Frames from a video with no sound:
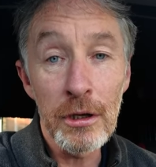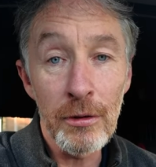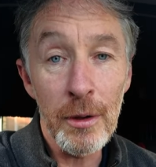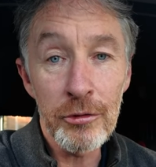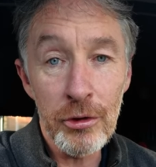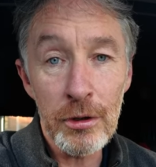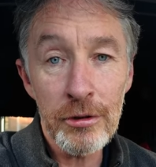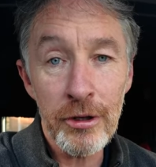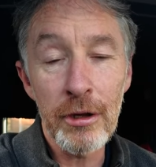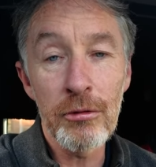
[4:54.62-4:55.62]
you know, I'm sure
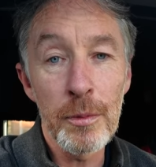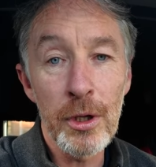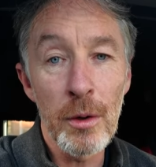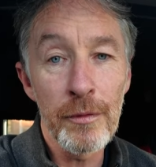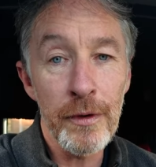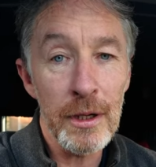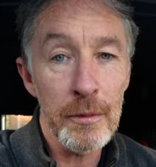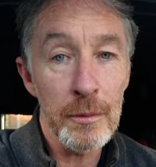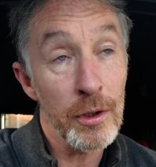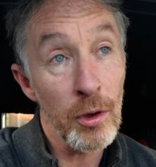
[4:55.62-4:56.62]
tickets will become
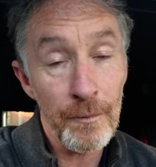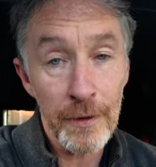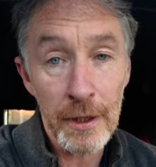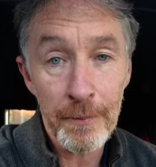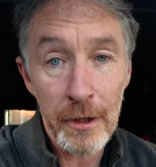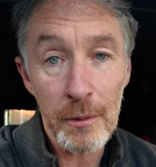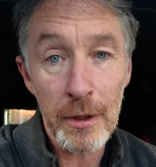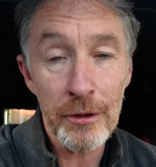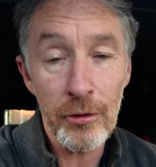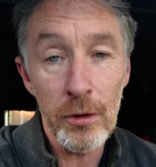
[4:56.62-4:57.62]
available, but hopefully it'll
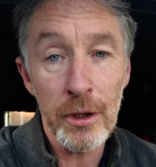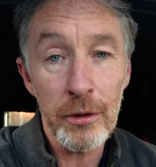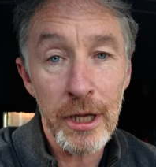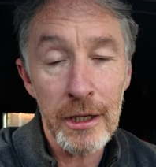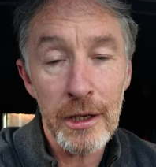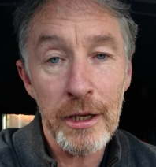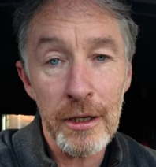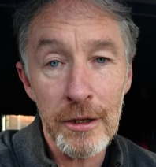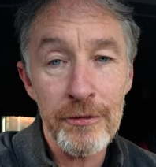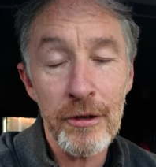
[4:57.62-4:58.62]
be sold out again like
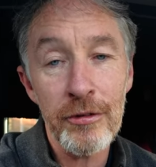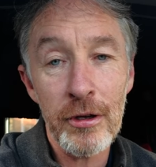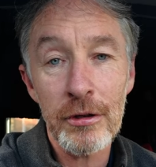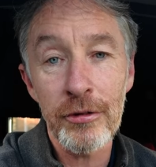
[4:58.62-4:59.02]
it is this year.